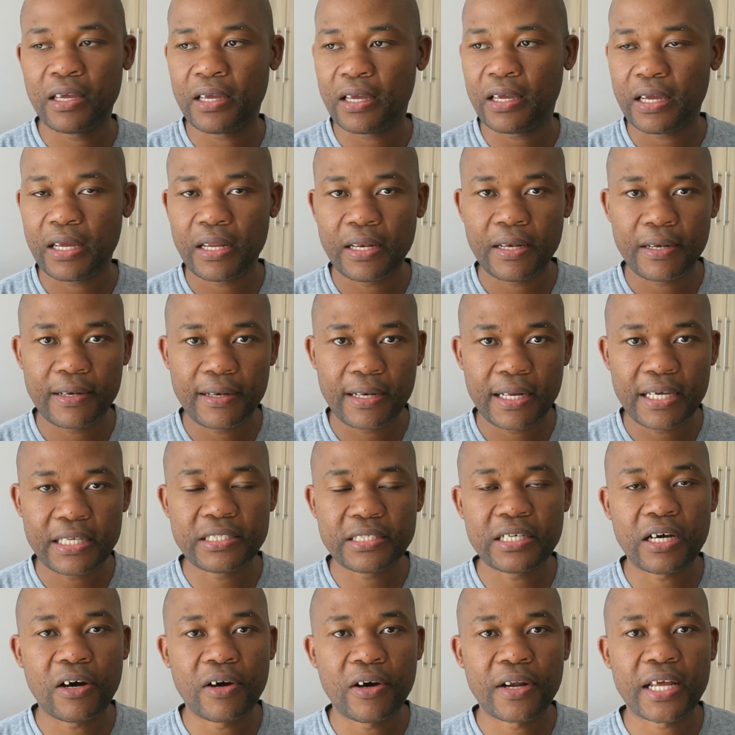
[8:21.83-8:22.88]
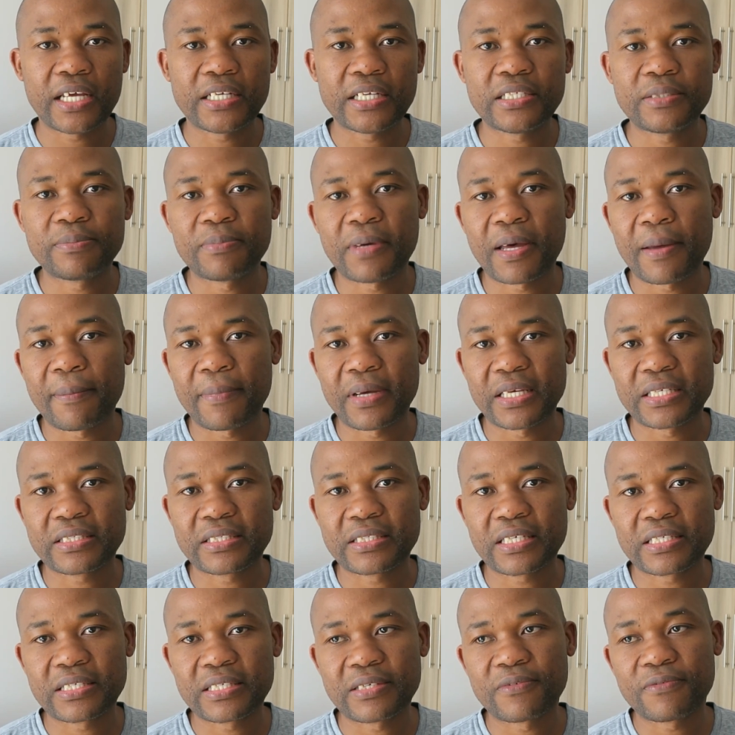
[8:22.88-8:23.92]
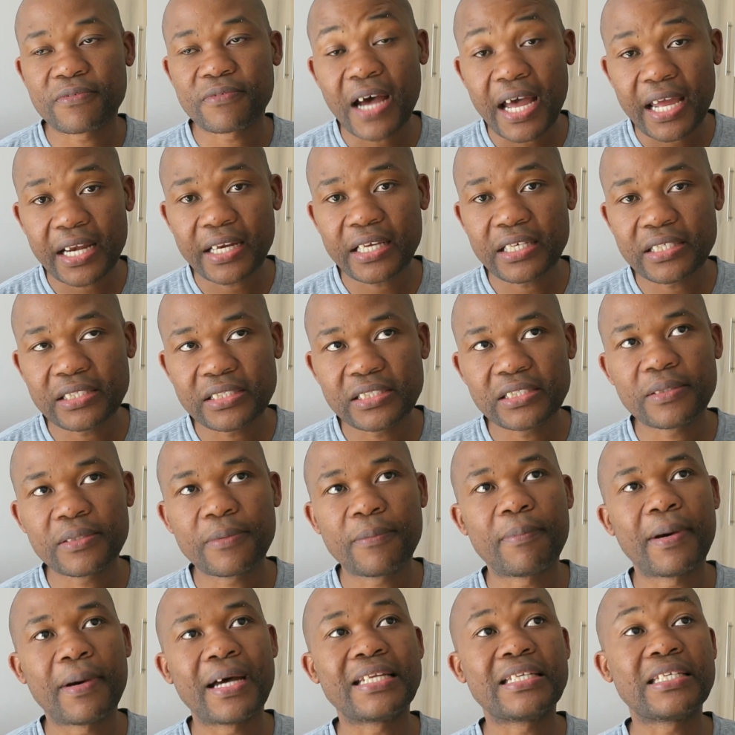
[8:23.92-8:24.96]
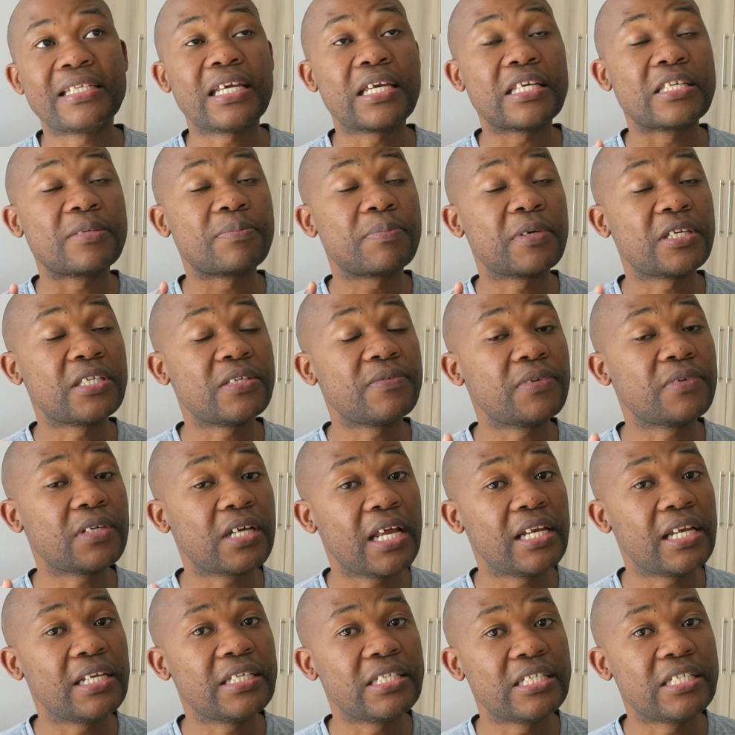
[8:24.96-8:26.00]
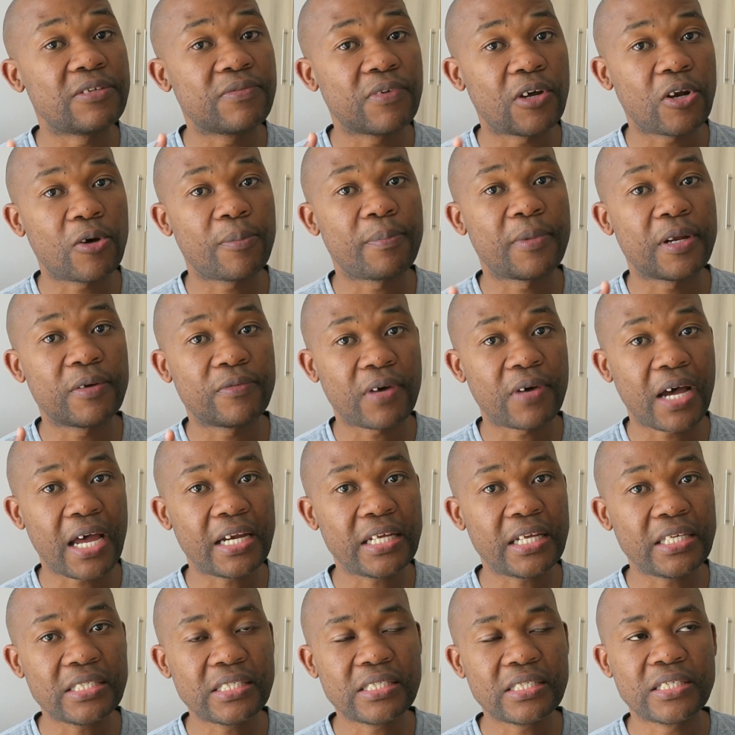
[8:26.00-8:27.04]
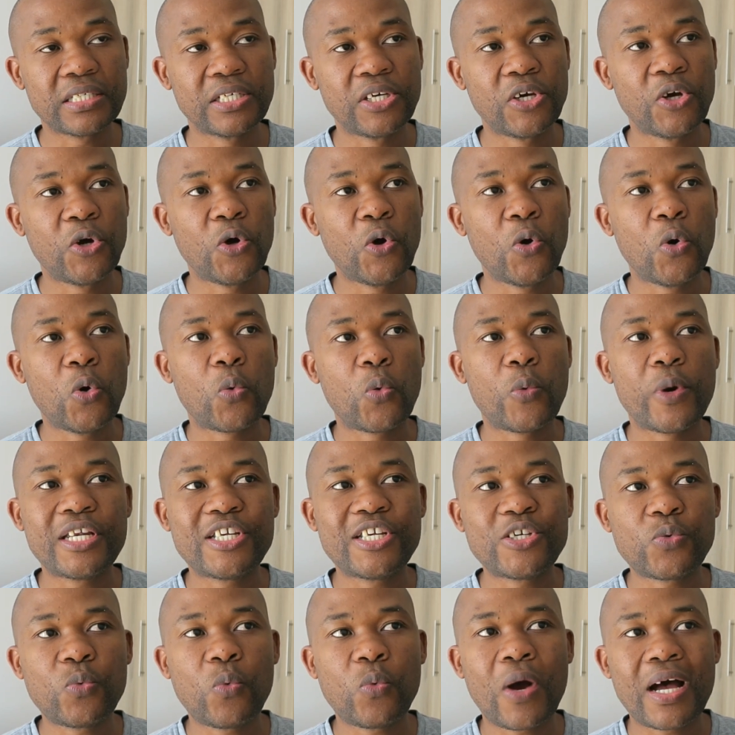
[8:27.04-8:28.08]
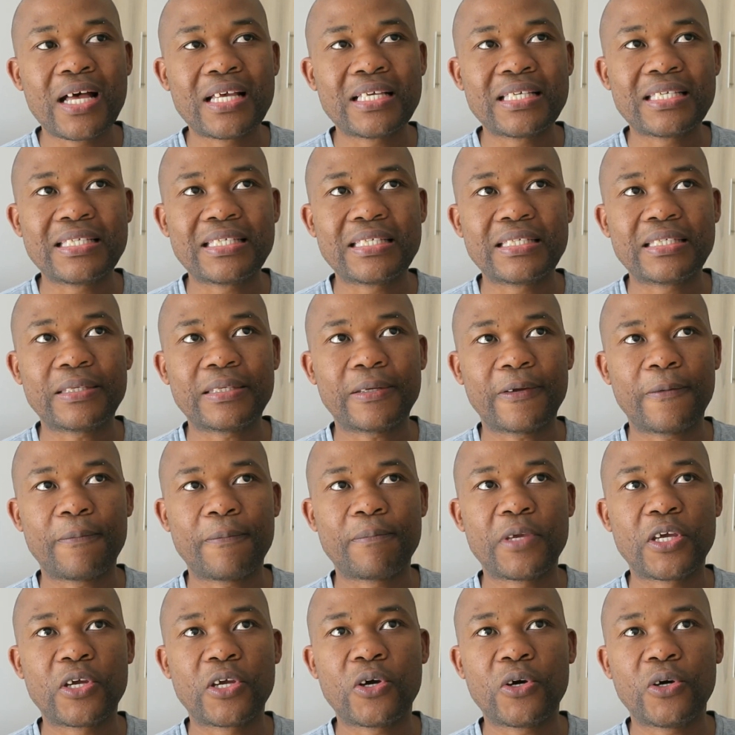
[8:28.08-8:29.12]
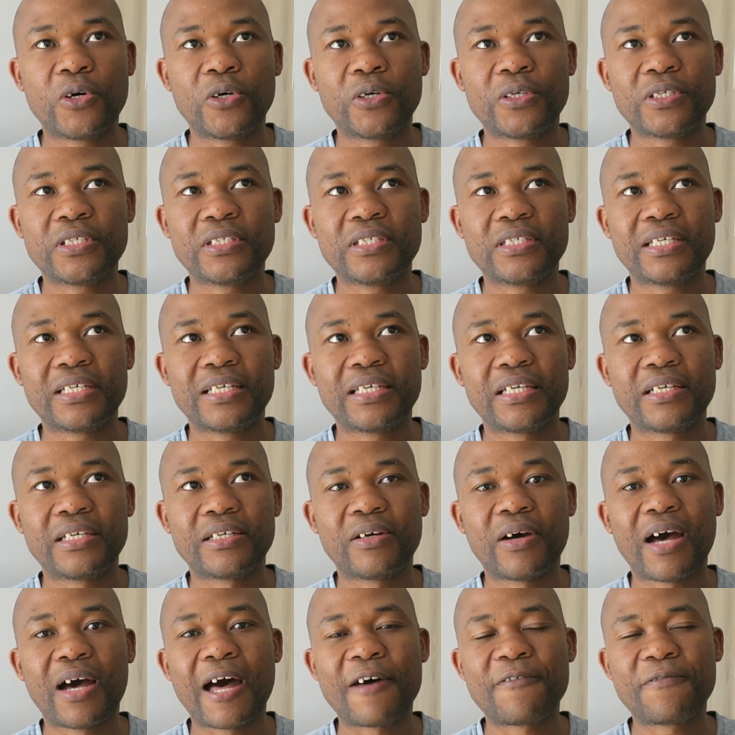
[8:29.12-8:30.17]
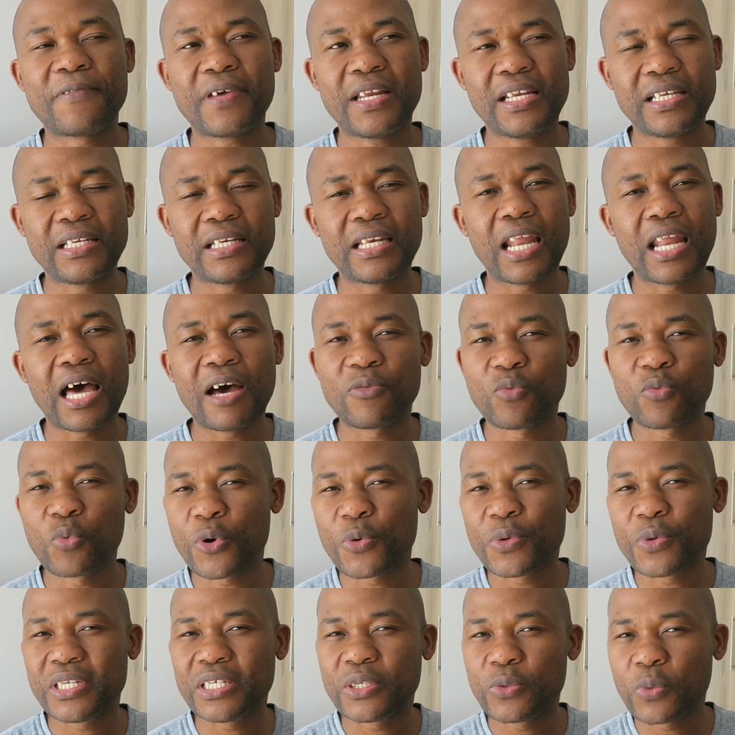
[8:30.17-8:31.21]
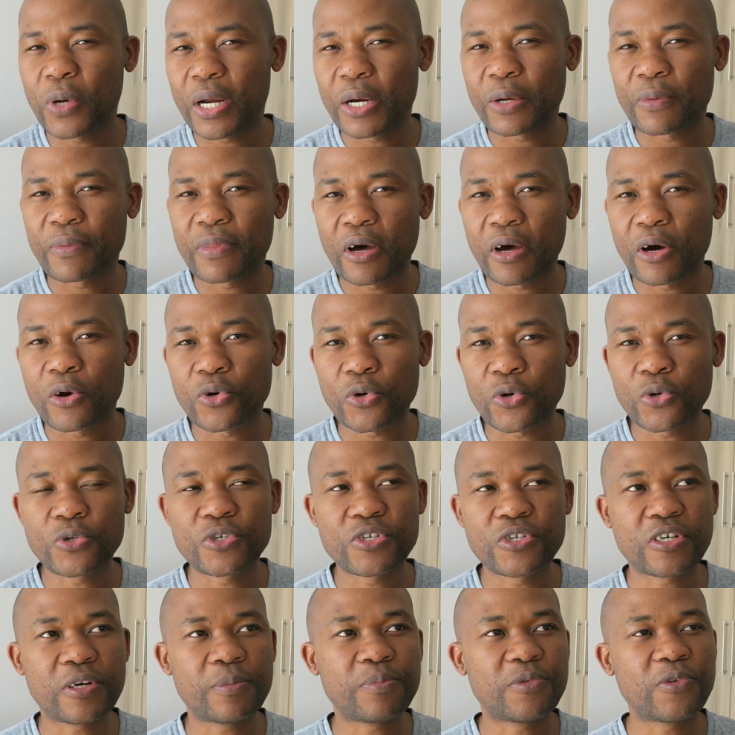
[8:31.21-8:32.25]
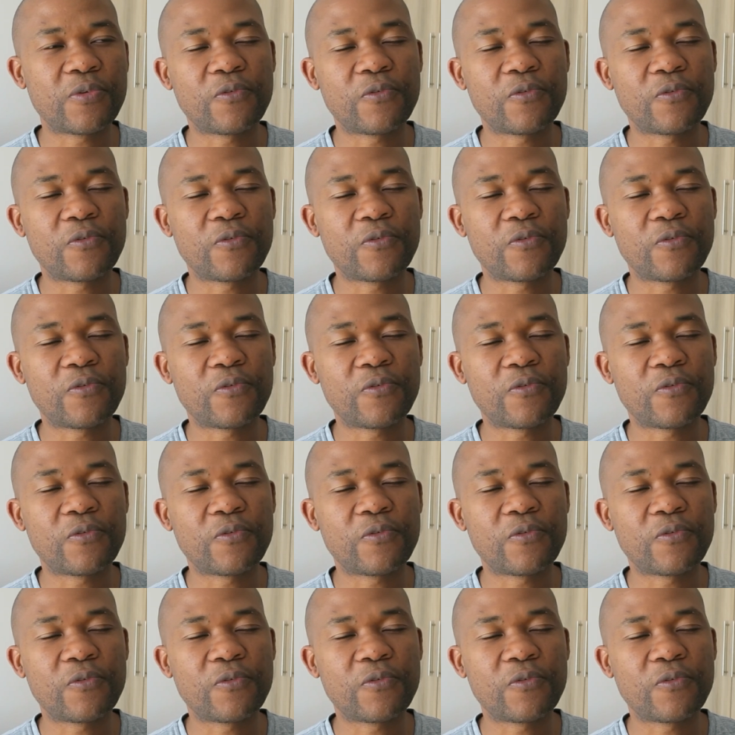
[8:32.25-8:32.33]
And later on, I did my master's in finance, but specifically development finance, which was because, I fell in love when we did one of our road trips.